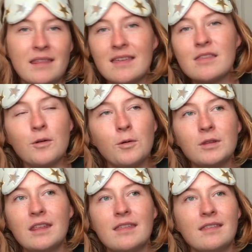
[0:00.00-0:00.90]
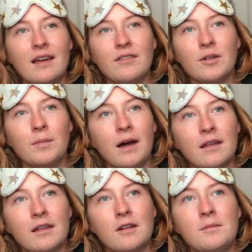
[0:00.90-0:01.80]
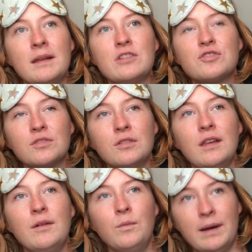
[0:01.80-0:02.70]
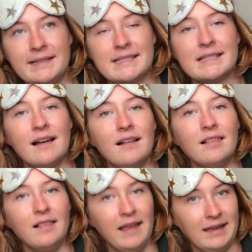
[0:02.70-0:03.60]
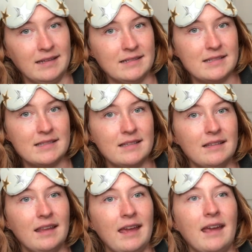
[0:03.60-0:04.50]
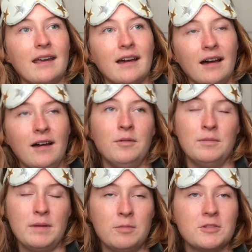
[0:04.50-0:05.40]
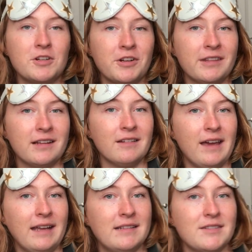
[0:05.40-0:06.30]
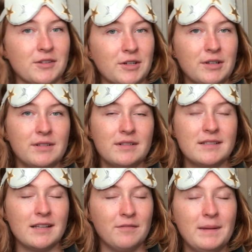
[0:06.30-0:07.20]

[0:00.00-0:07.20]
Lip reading: I think the only thing that ever bothered me truly was lights, like when people turn on their lights or stuff.